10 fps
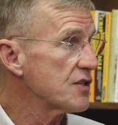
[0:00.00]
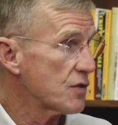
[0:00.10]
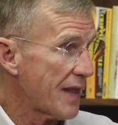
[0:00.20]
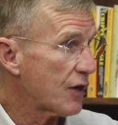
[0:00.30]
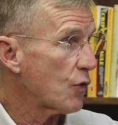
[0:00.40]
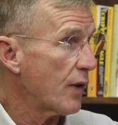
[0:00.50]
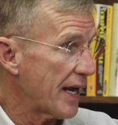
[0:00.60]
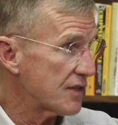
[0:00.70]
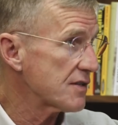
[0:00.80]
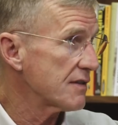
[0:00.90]
And so that
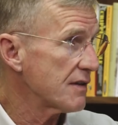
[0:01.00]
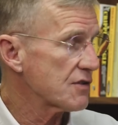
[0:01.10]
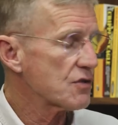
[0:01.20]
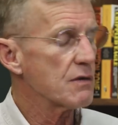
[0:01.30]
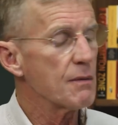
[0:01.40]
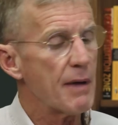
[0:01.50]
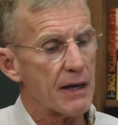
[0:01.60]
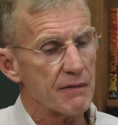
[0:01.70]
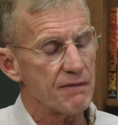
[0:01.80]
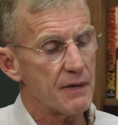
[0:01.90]
creates a certain
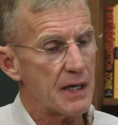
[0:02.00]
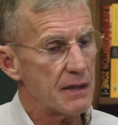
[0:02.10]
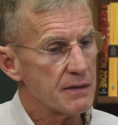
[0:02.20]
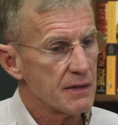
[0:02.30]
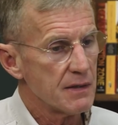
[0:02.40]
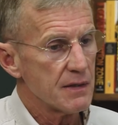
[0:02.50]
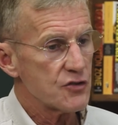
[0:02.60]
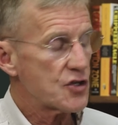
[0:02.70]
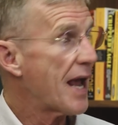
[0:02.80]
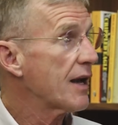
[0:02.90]
amount of uh,
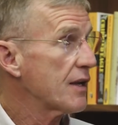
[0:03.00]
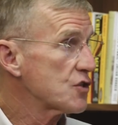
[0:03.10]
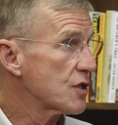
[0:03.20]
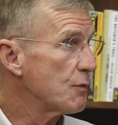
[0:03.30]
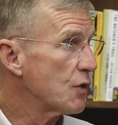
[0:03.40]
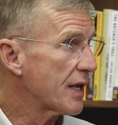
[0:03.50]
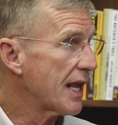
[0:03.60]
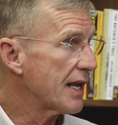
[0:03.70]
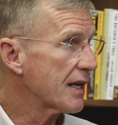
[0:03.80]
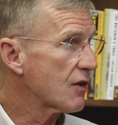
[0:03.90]
challenge
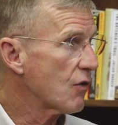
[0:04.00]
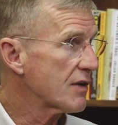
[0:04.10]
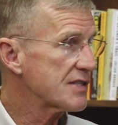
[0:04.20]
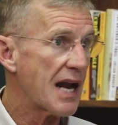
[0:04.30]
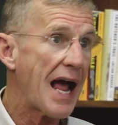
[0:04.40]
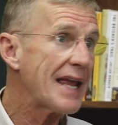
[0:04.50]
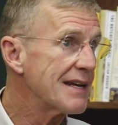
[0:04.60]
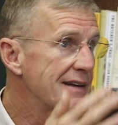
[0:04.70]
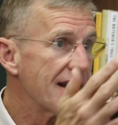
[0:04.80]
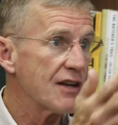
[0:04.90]
communicating across it. I
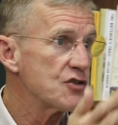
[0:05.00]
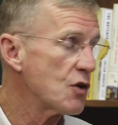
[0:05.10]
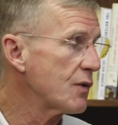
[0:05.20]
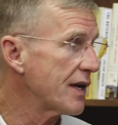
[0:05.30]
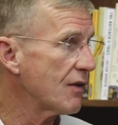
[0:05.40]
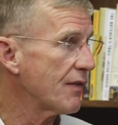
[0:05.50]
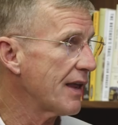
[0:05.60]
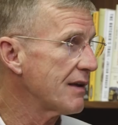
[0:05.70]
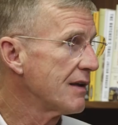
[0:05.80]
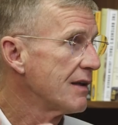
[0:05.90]
can tell a joke here
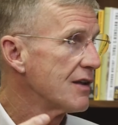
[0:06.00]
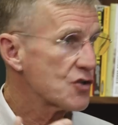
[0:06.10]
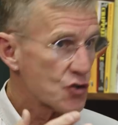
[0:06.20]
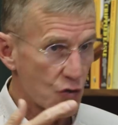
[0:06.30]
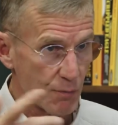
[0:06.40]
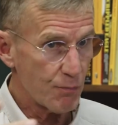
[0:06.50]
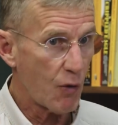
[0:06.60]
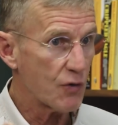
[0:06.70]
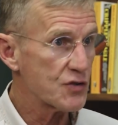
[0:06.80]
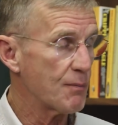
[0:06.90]
that certain
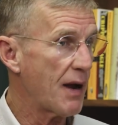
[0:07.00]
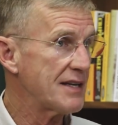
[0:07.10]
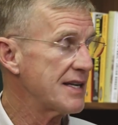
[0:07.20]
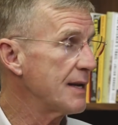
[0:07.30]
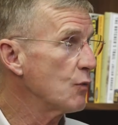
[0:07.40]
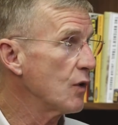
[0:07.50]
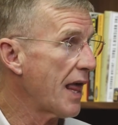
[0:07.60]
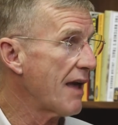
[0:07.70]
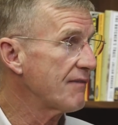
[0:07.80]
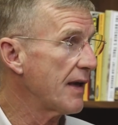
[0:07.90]
parts of my team will
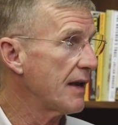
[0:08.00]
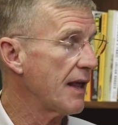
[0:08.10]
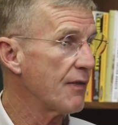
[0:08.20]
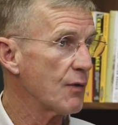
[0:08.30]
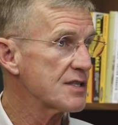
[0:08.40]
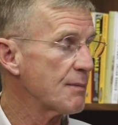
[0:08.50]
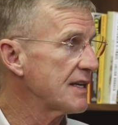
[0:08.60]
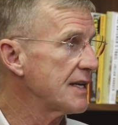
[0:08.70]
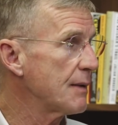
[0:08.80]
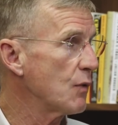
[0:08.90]
laugh at, and the rest of my
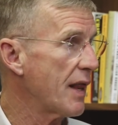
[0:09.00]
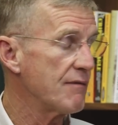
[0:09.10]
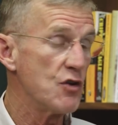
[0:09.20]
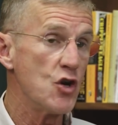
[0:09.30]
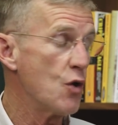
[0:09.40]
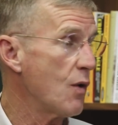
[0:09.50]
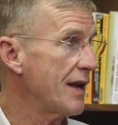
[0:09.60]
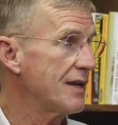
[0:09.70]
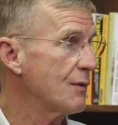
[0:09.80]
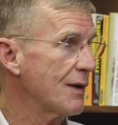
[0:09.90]
team will have no
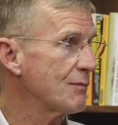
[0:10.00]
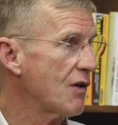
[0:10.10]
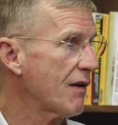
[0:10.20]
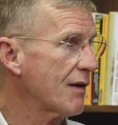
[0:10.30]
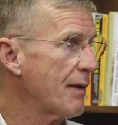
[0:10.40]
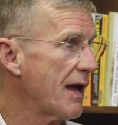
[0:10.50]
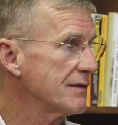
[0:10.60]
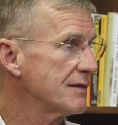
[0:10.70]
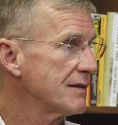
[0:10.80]
idea what I'm talking about.